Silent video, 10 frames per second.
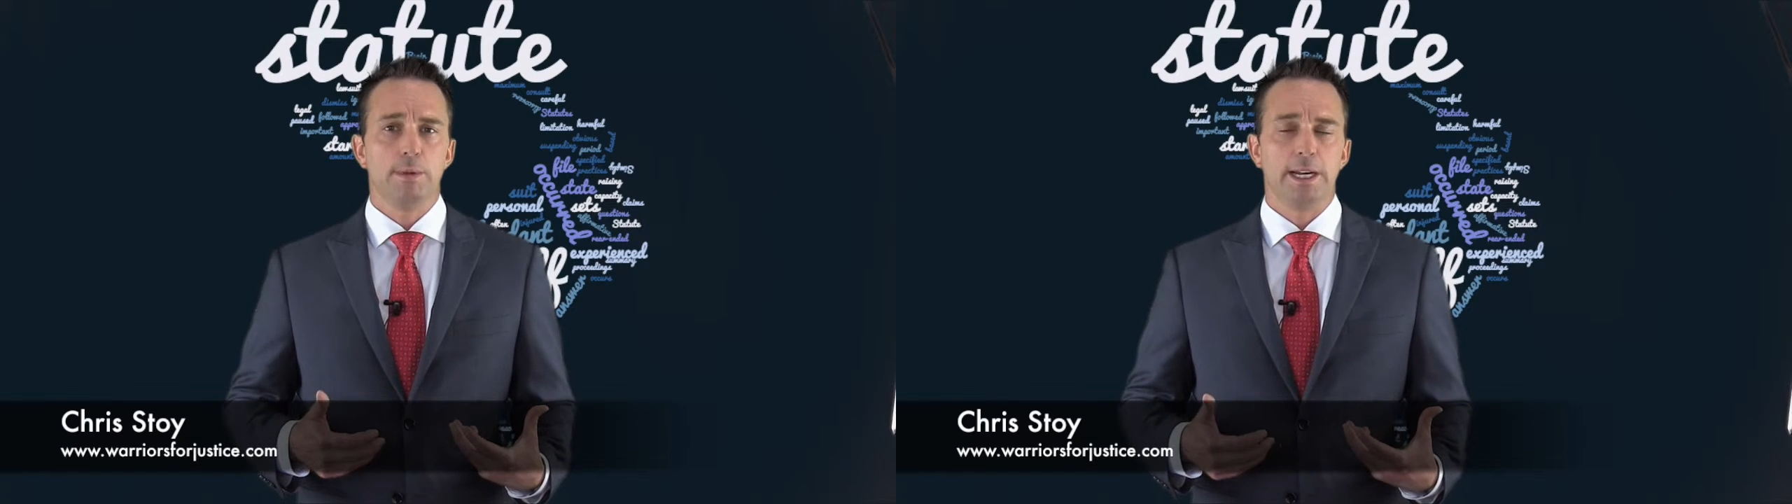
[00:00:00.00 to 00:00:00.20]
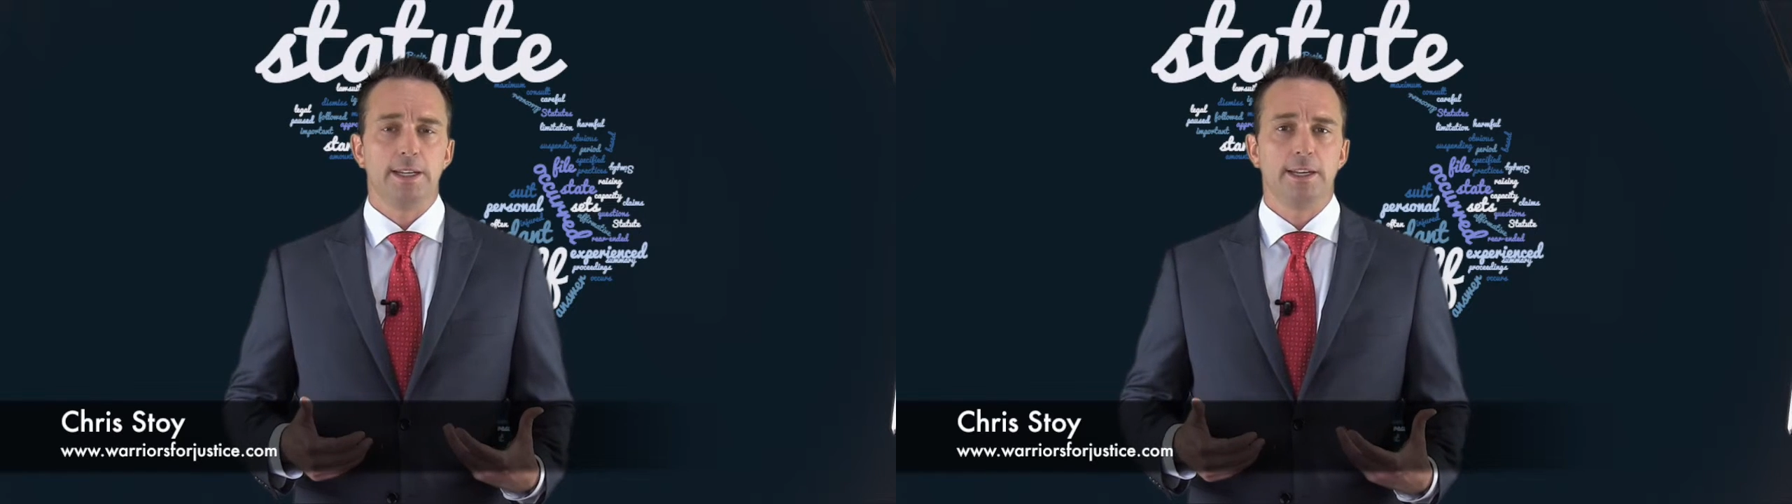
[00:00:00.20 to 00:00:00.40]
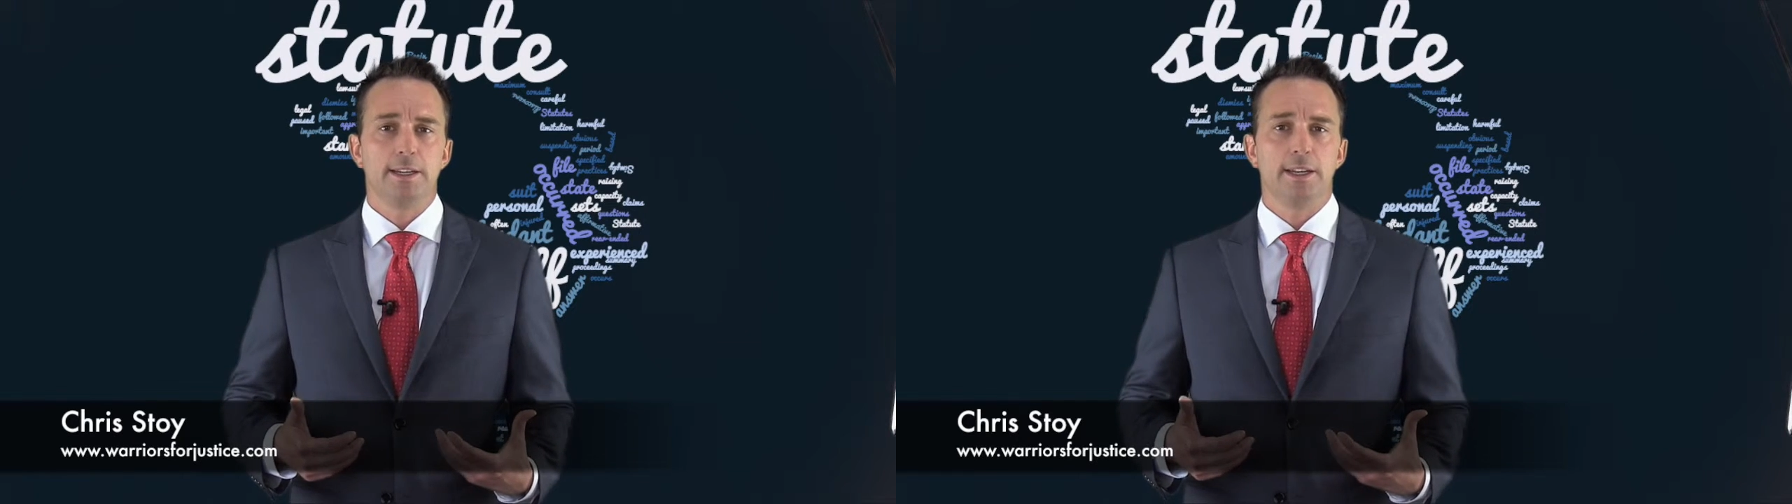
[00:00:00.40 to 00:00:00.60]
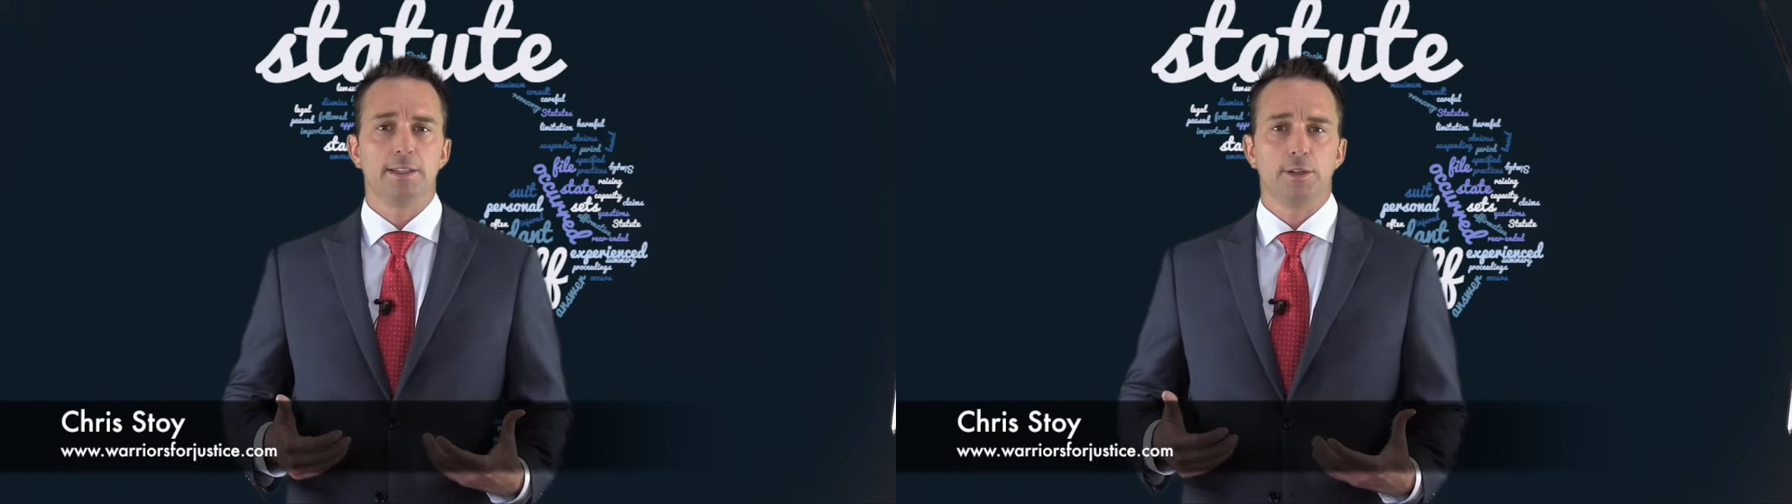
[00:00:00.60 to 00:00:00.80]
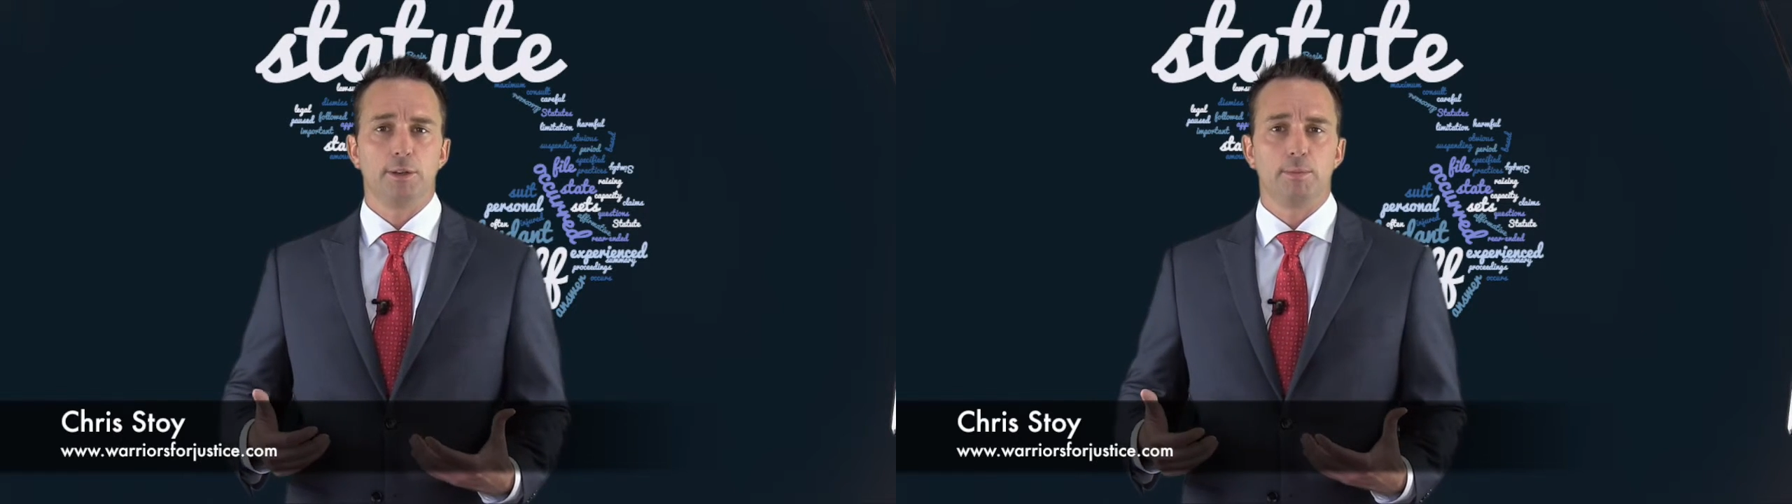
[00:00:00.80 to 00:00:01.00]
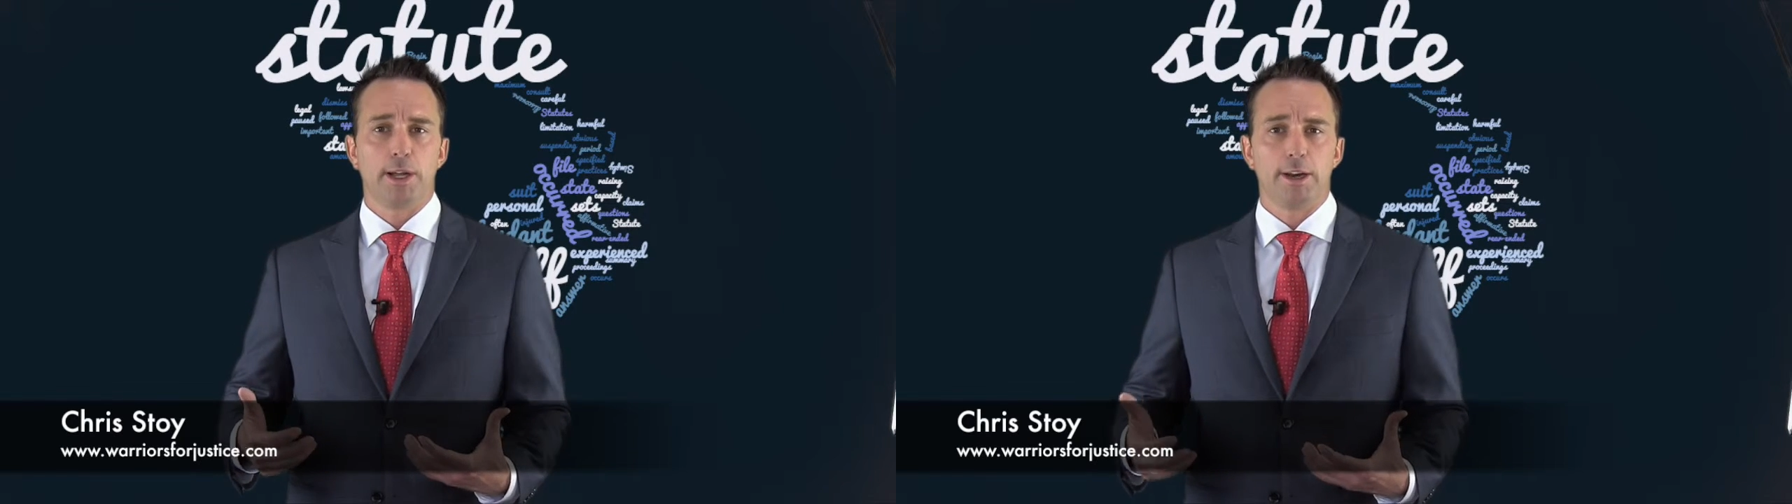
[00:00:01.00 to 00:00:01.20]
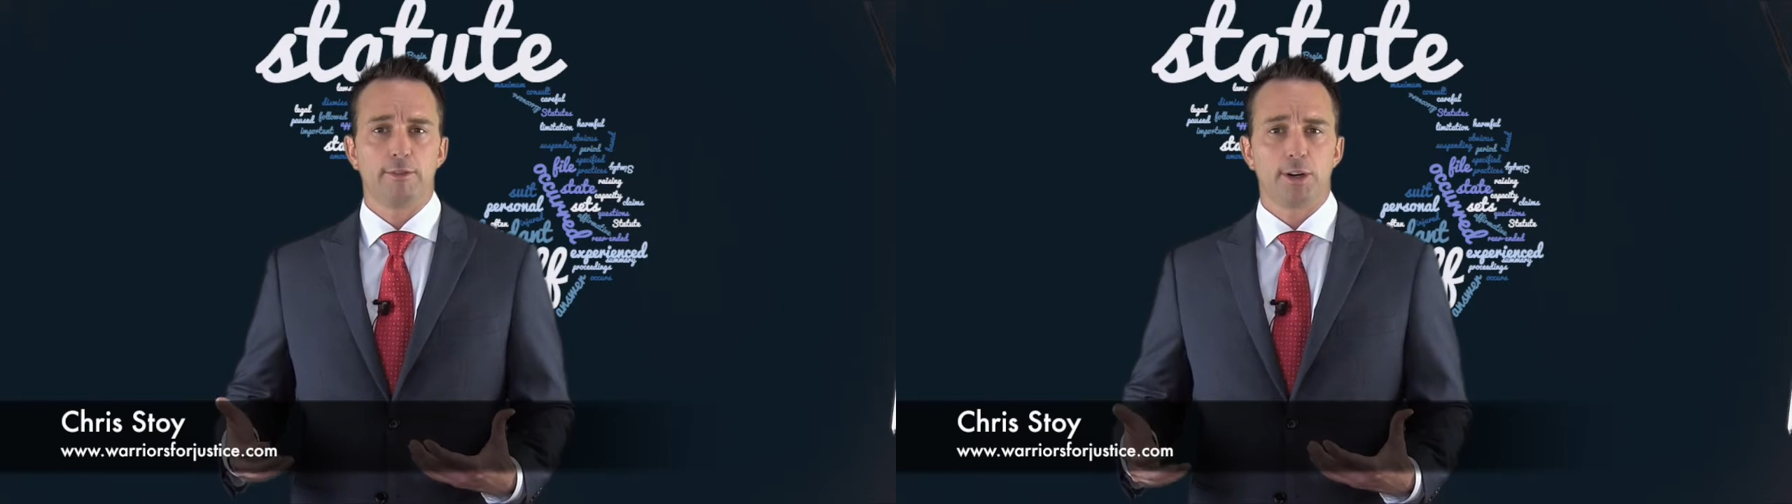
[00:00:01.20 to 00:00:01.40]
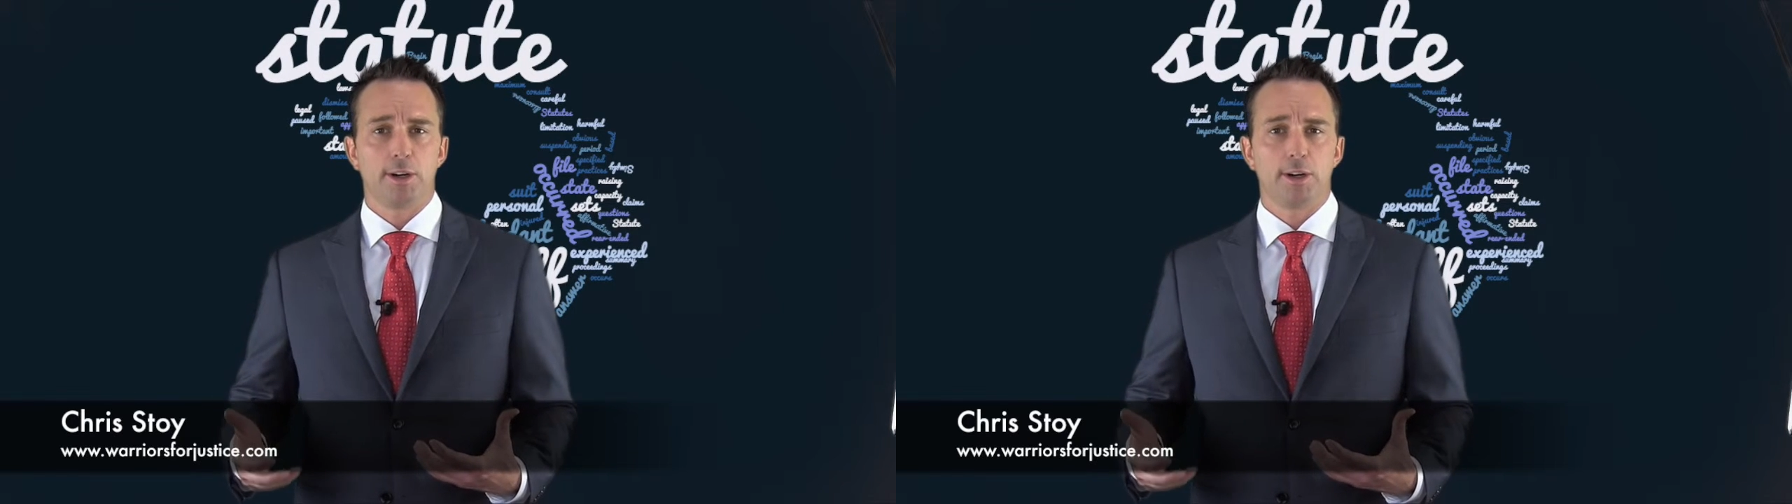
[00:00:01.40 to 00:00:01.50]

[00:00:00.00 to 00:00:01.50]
meaning until the plaintiff